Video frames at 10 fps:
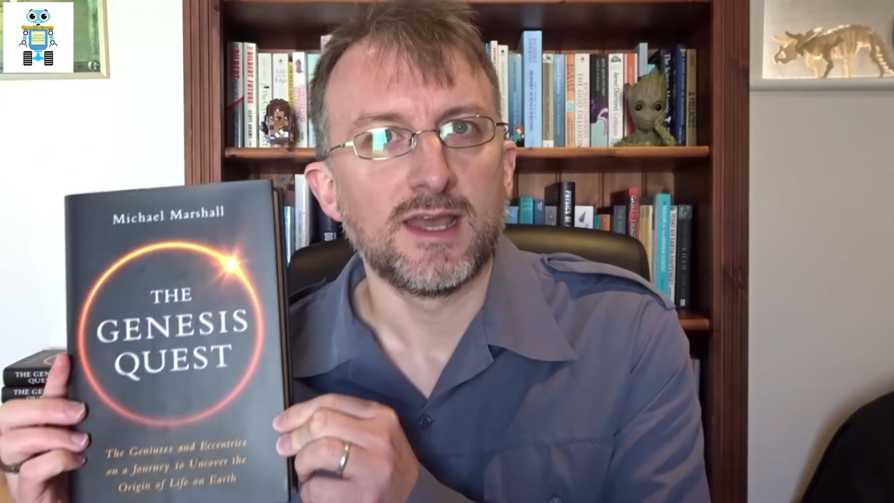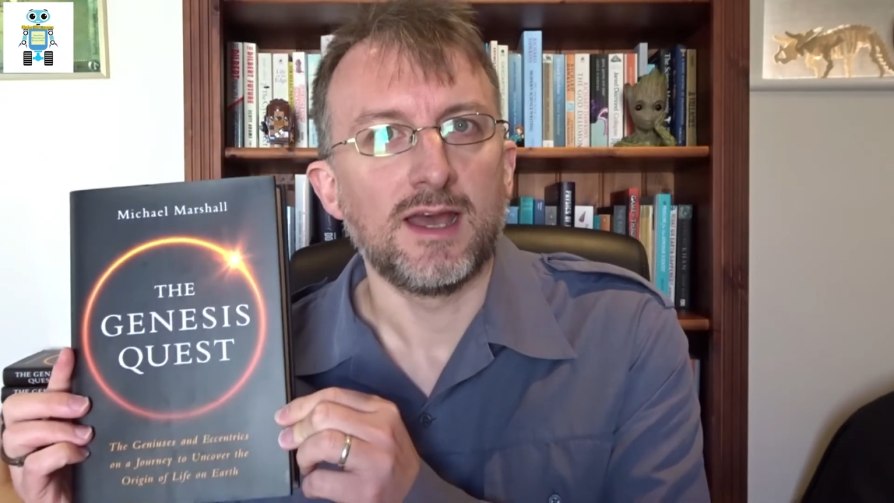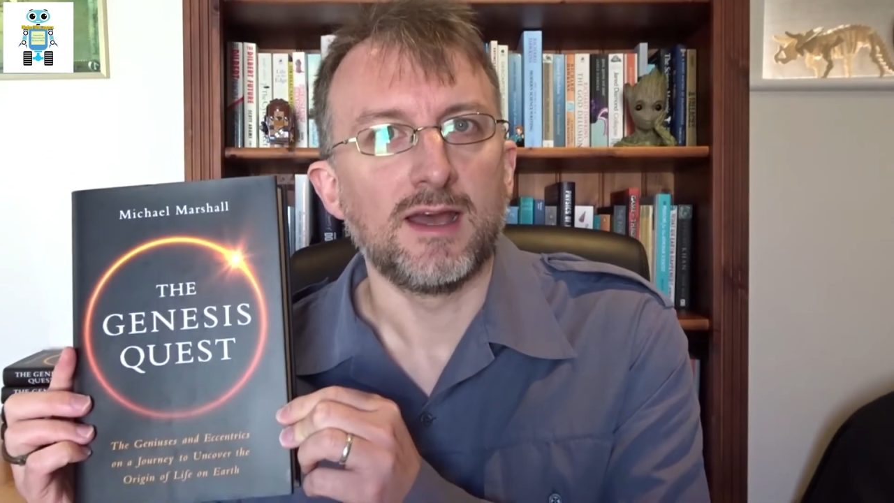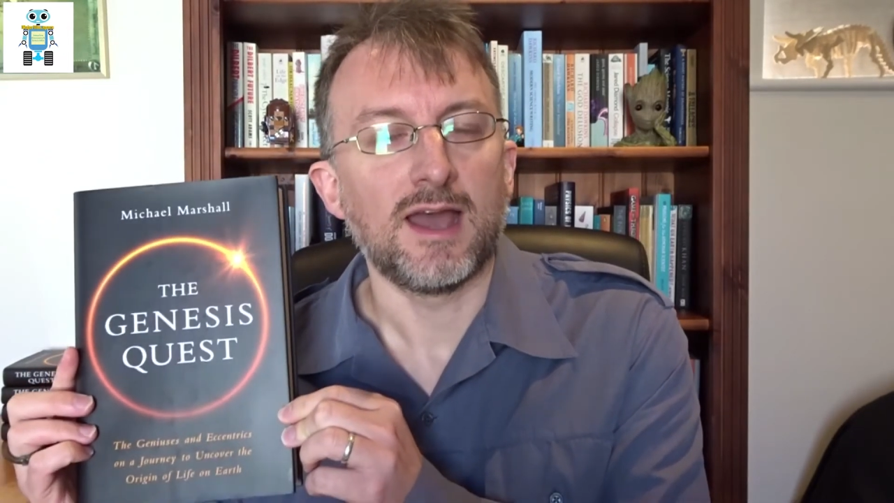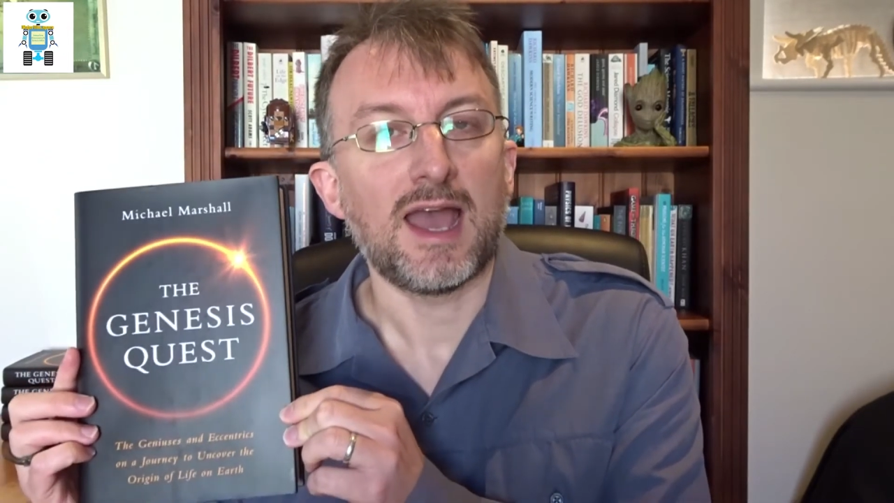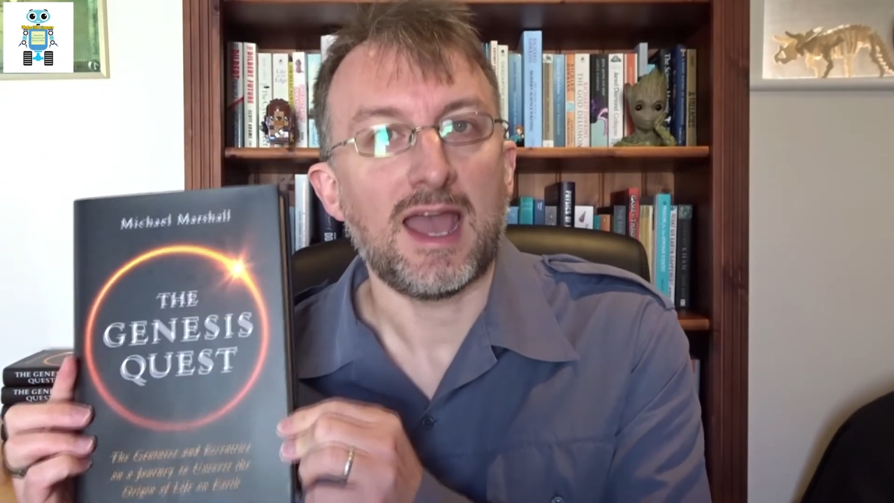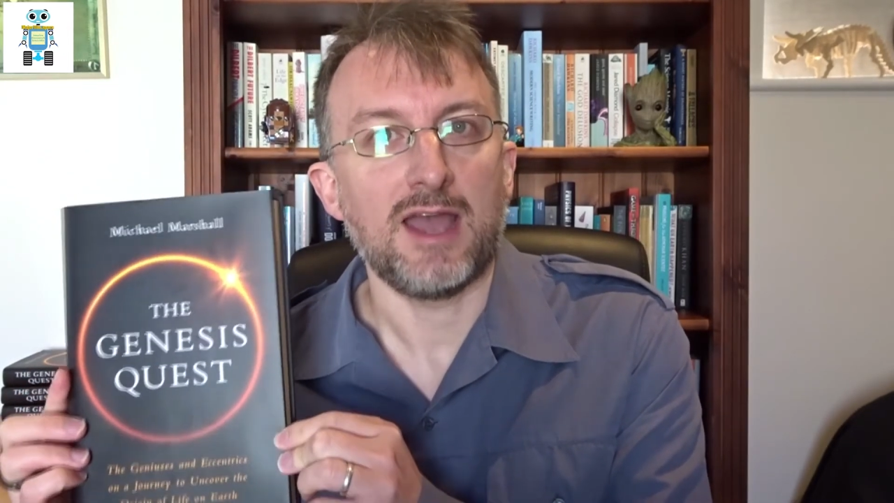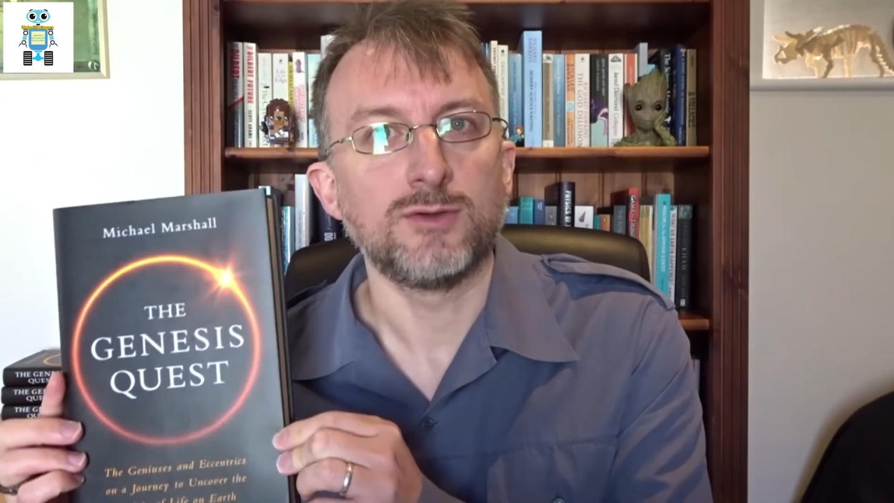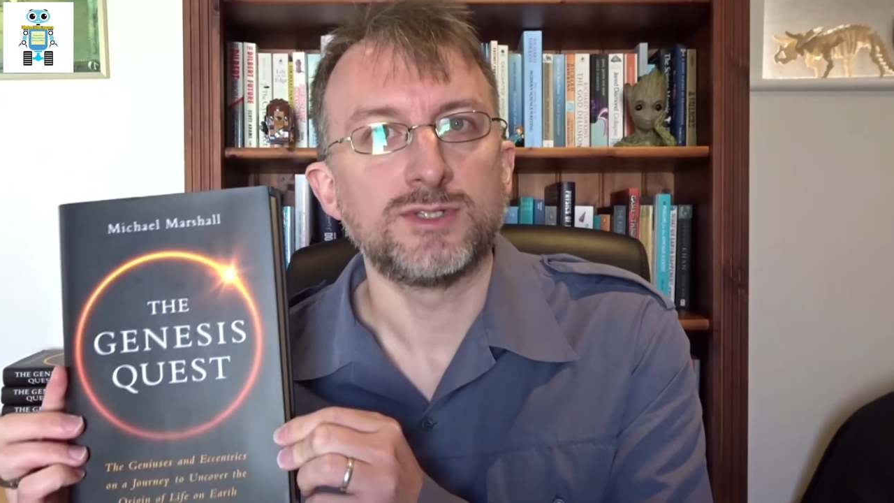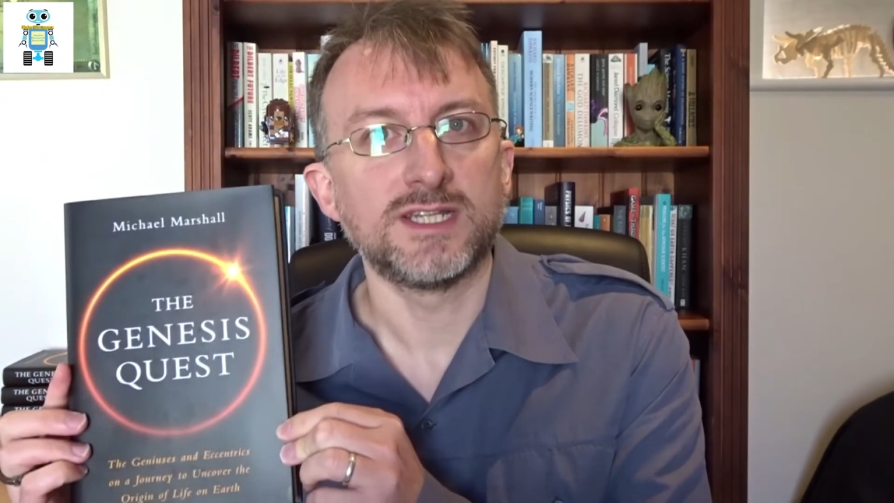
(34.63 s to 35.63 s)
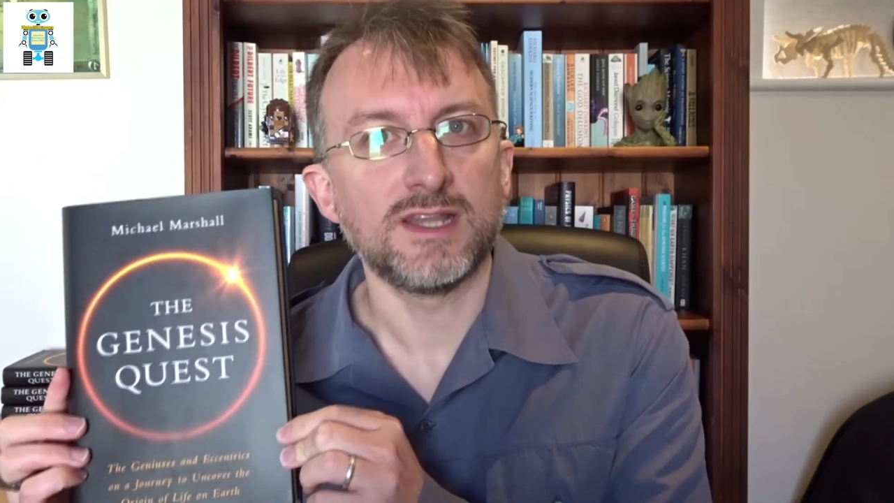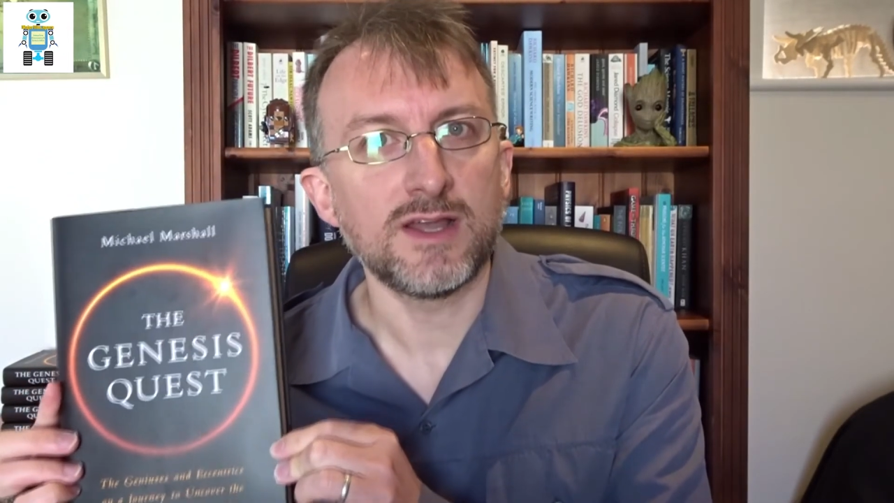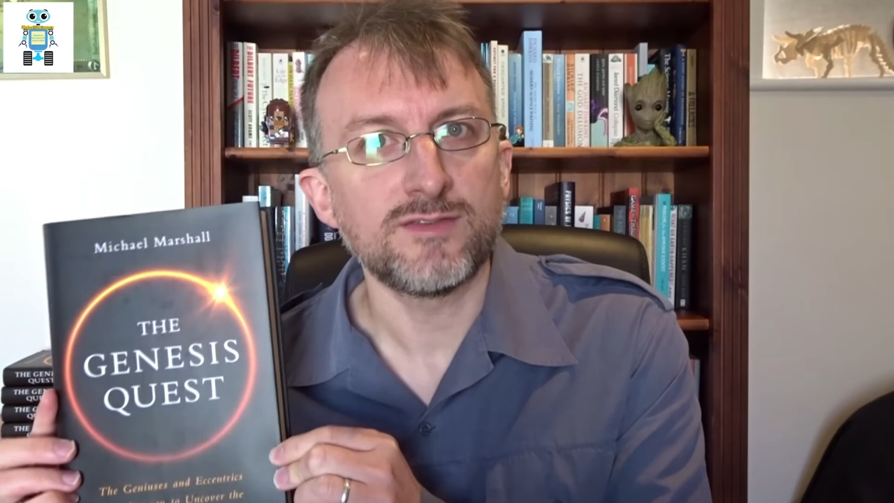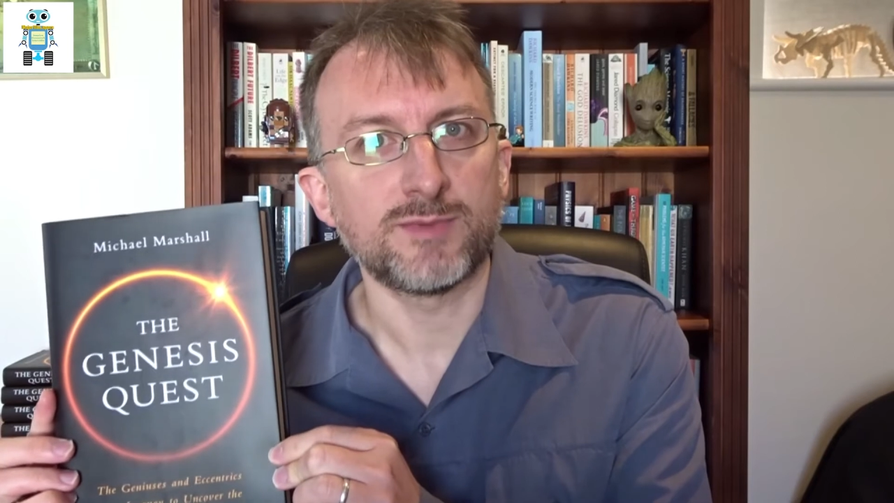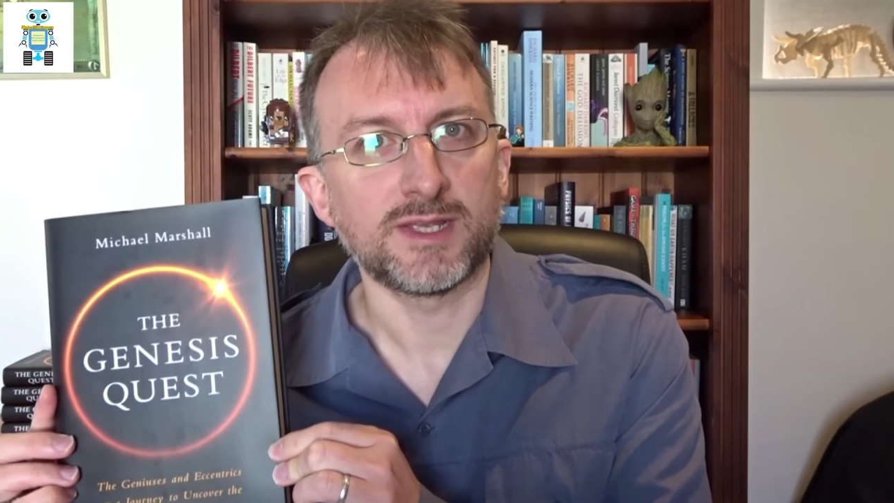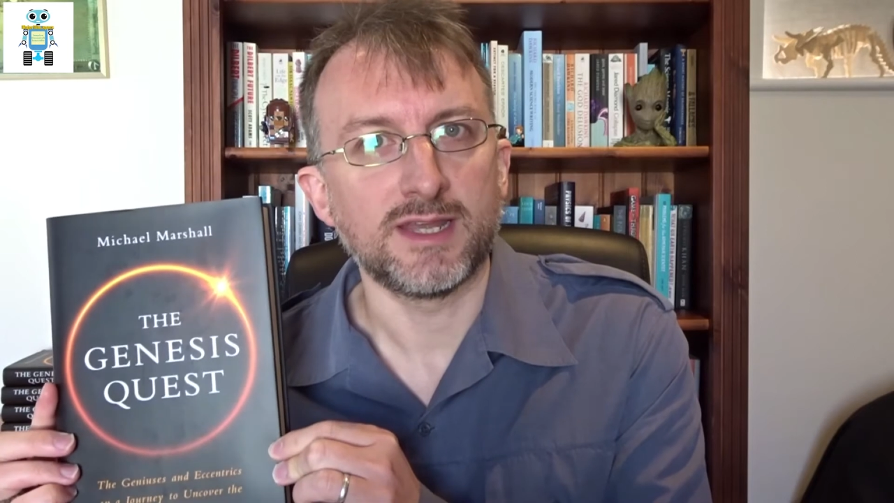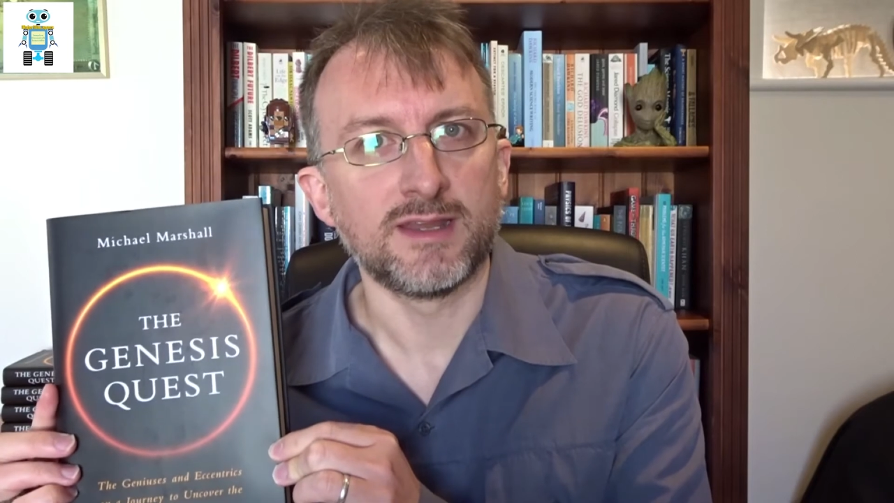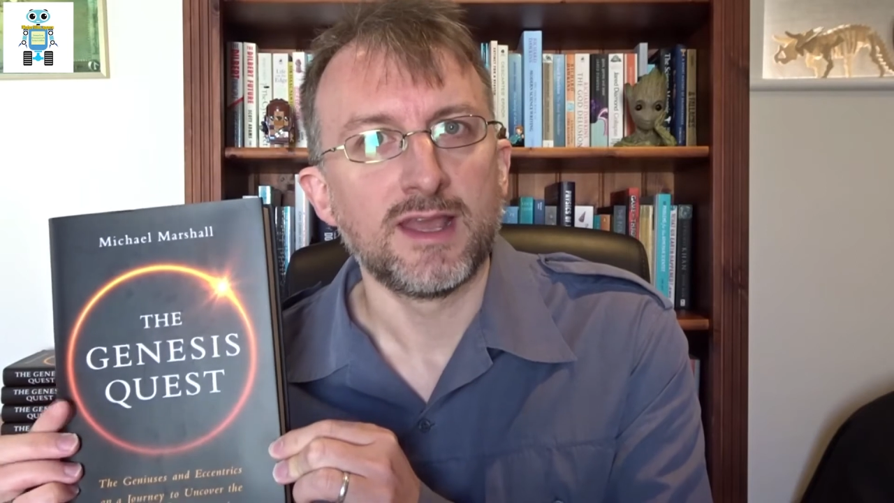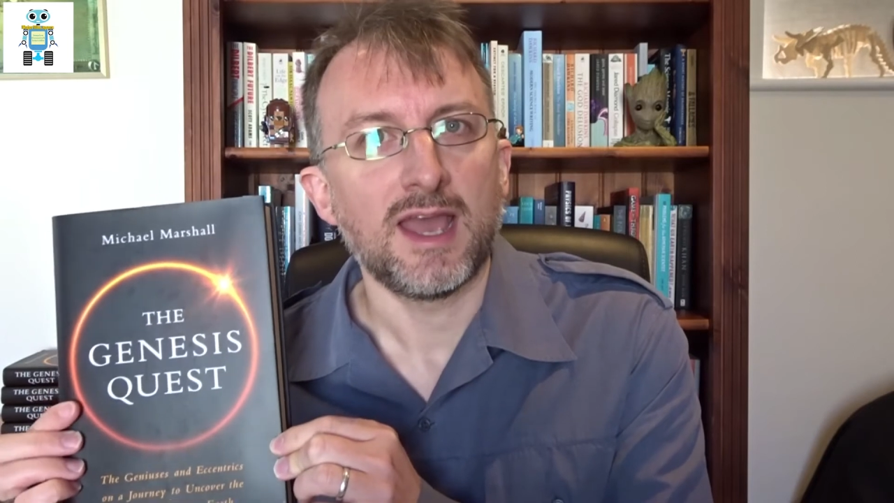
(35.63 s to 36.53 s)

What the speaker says: How did life begin?